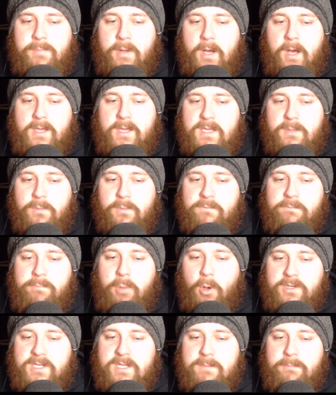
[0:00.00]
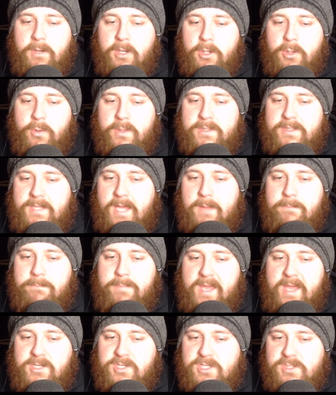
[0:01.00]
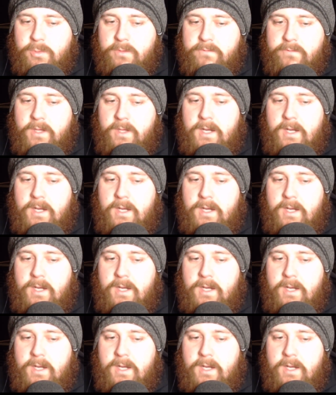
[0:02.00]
partying with Bonnie Blue and getting pictures with